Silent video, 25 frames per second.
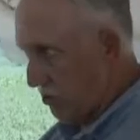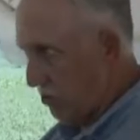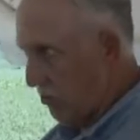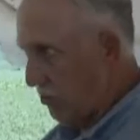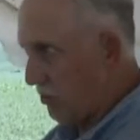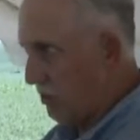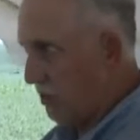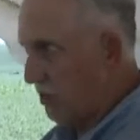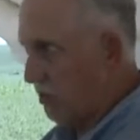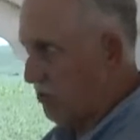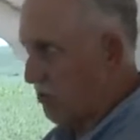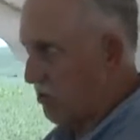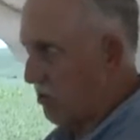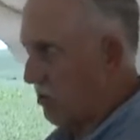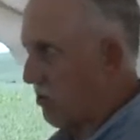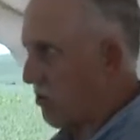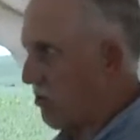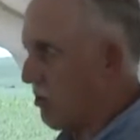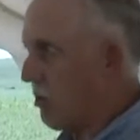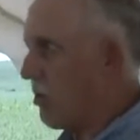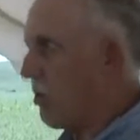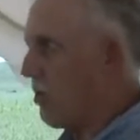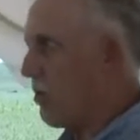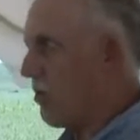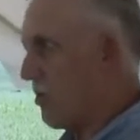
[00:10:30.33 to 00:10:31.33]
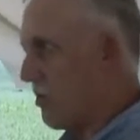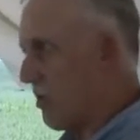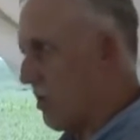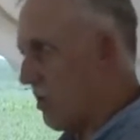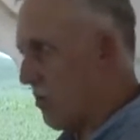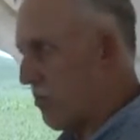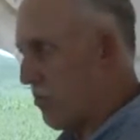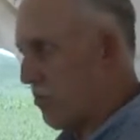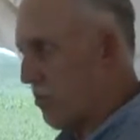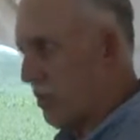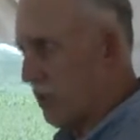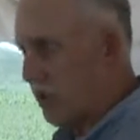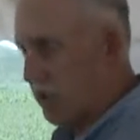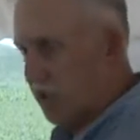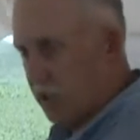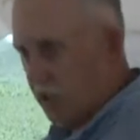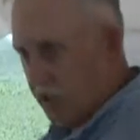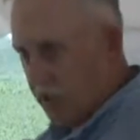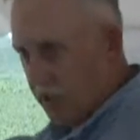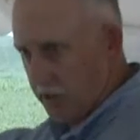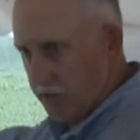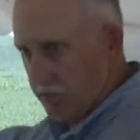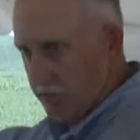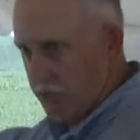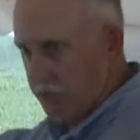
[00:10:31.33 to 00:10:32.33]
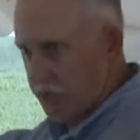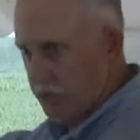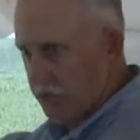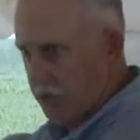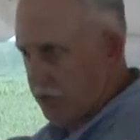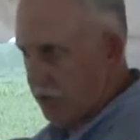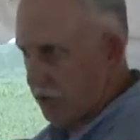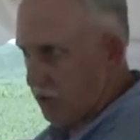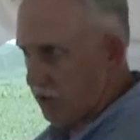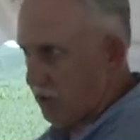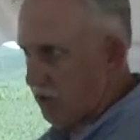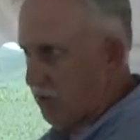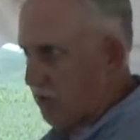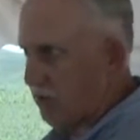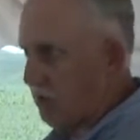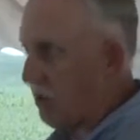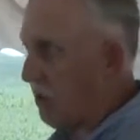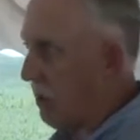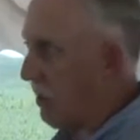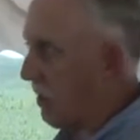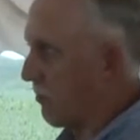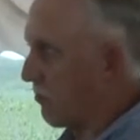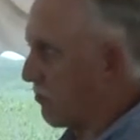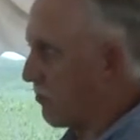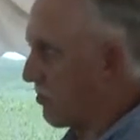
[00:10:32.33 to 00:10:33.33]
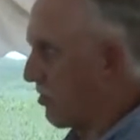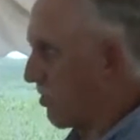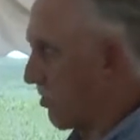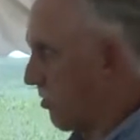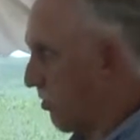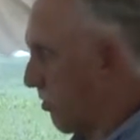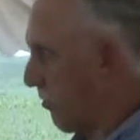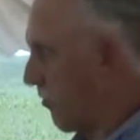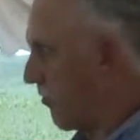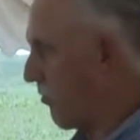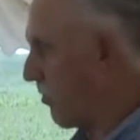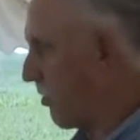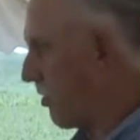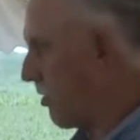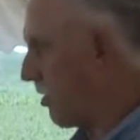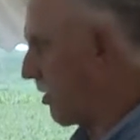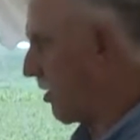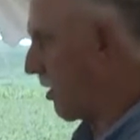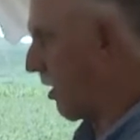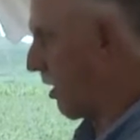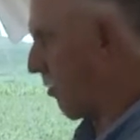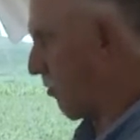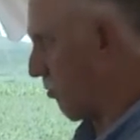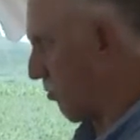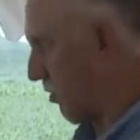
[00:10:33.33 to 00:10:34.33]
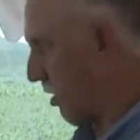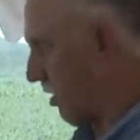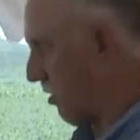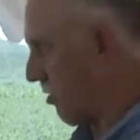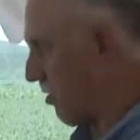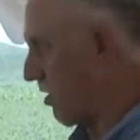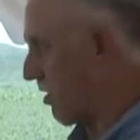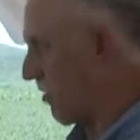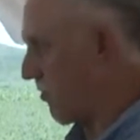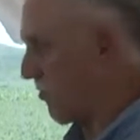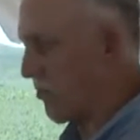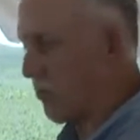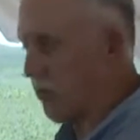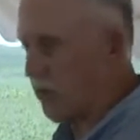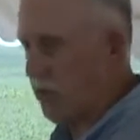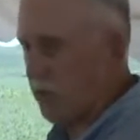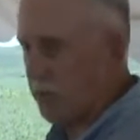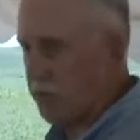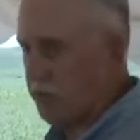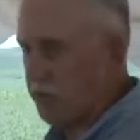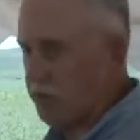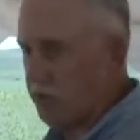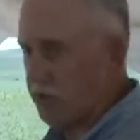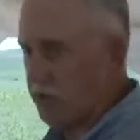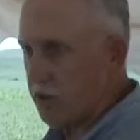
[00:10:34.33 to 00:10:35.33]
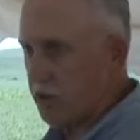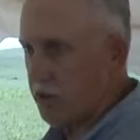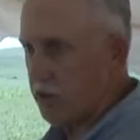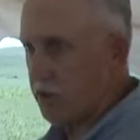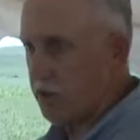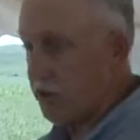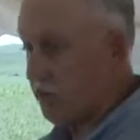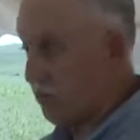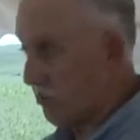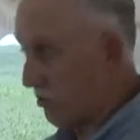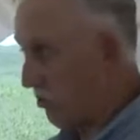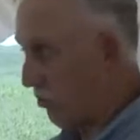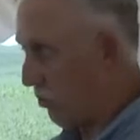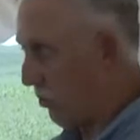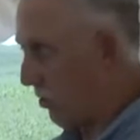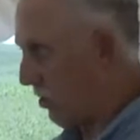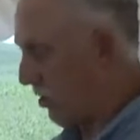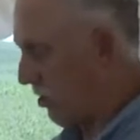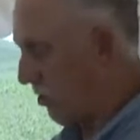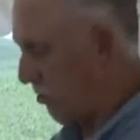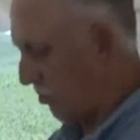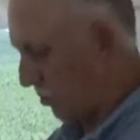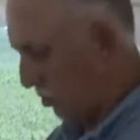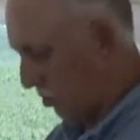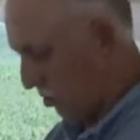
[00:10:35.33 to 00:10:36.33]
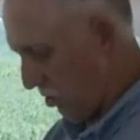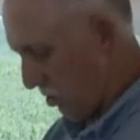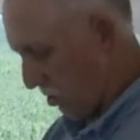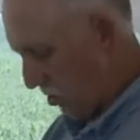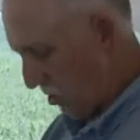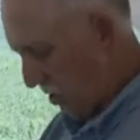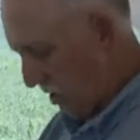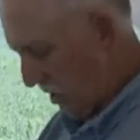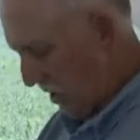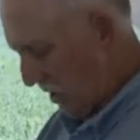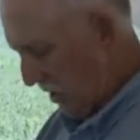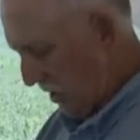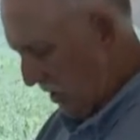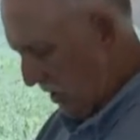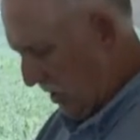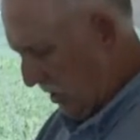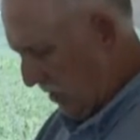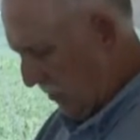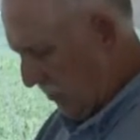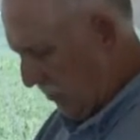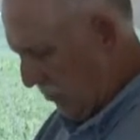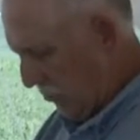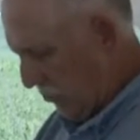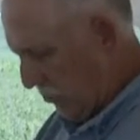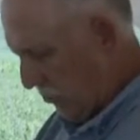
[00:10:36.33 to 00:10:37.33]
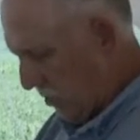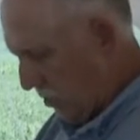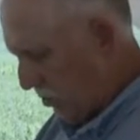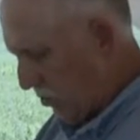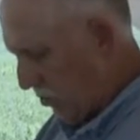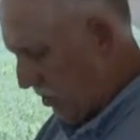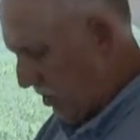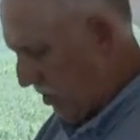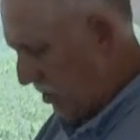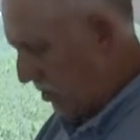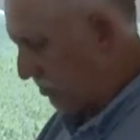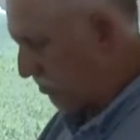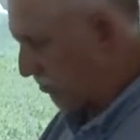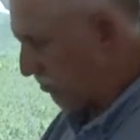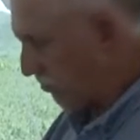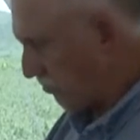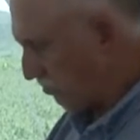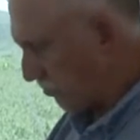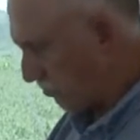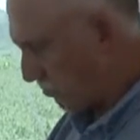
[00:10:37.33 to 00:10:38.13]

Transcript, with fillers: two wheats in a row and then break it up with two other crops. And hopefully you got a broadleaf crop in there, one or more. Well,